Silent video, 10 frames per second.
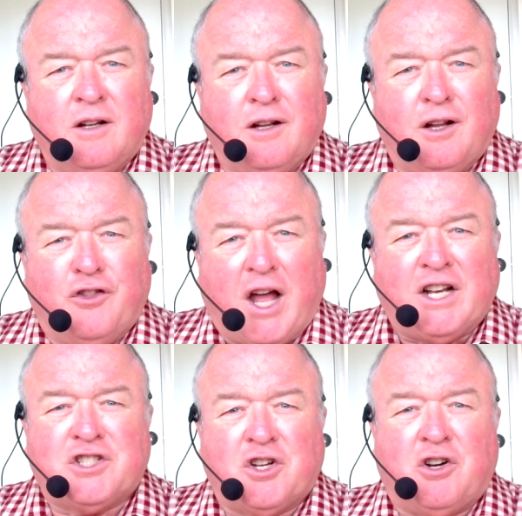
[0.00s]
that
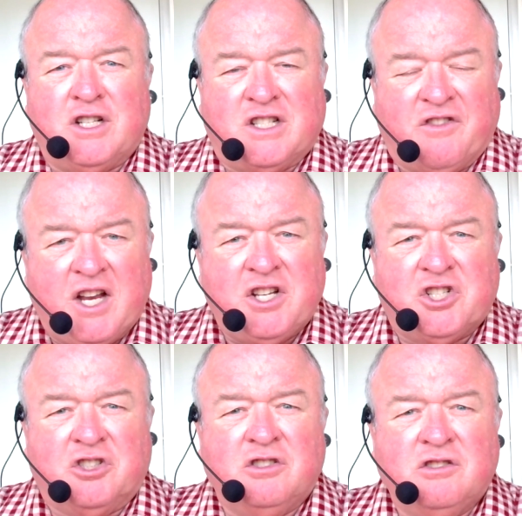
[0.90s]
size of
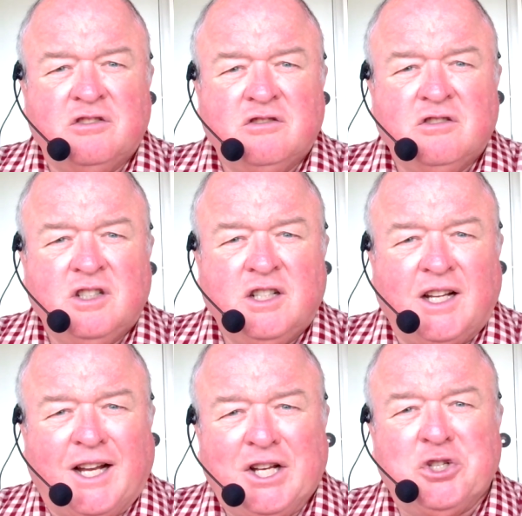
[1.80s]
engine
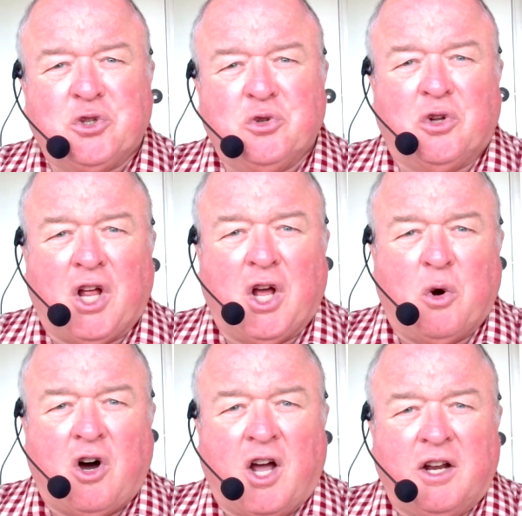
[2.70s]
into the low
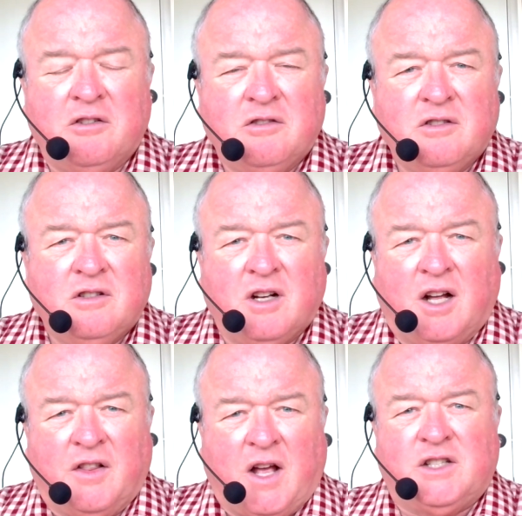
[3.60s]
height, and
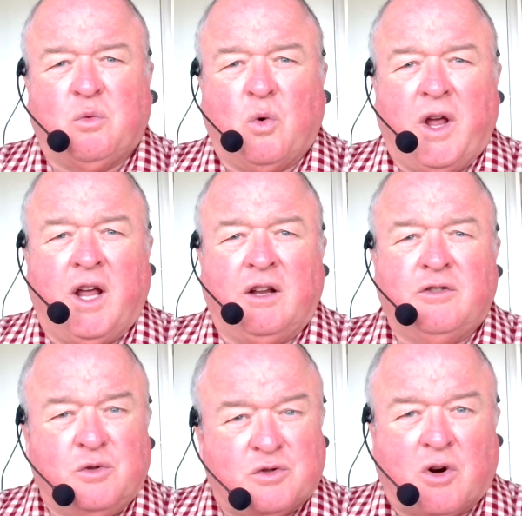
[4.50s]
that's where
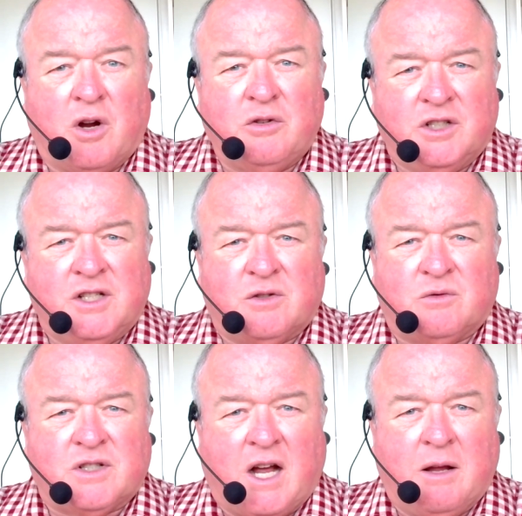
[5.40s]
two-stroke diesels
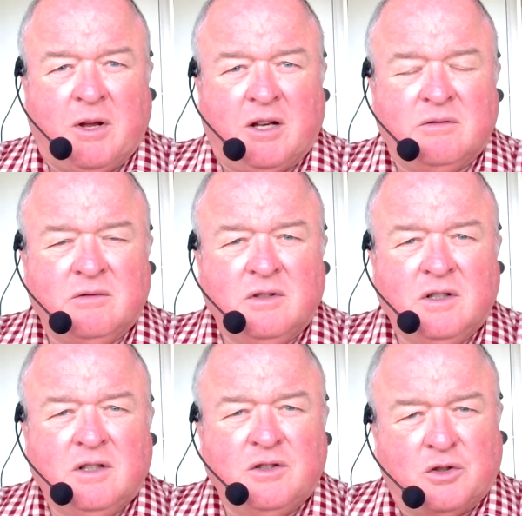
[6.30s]
came in.
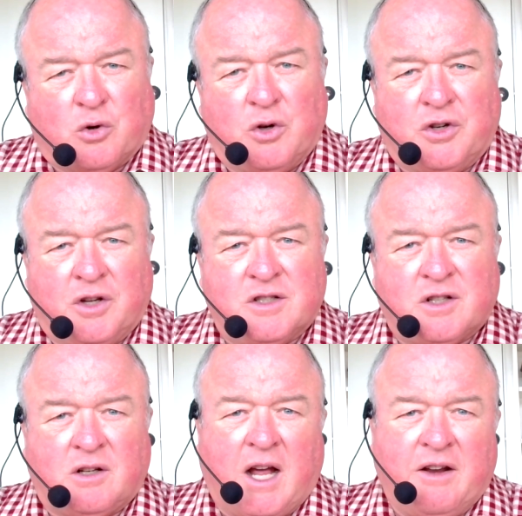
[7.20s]
Detroit
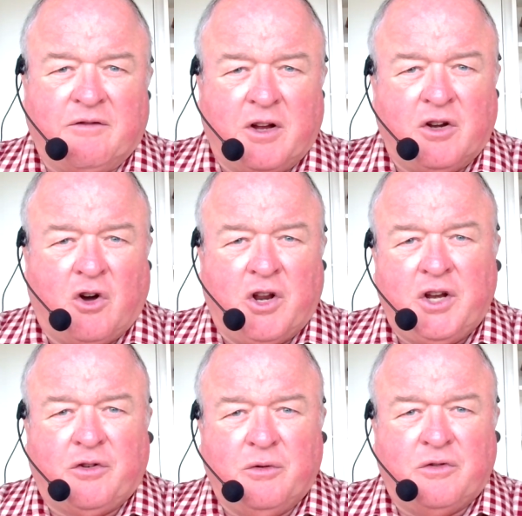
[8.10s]
Diesel
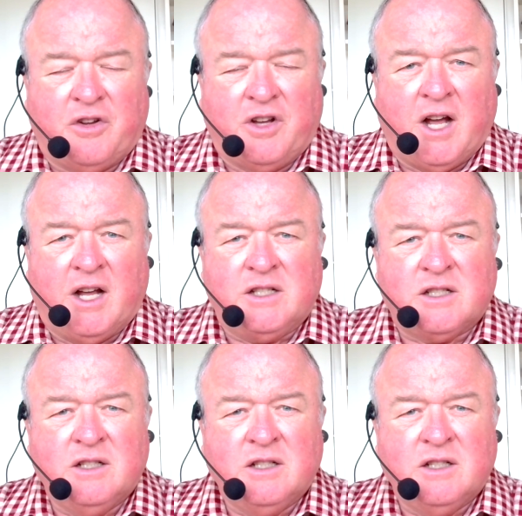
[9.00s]
8V92 TAs.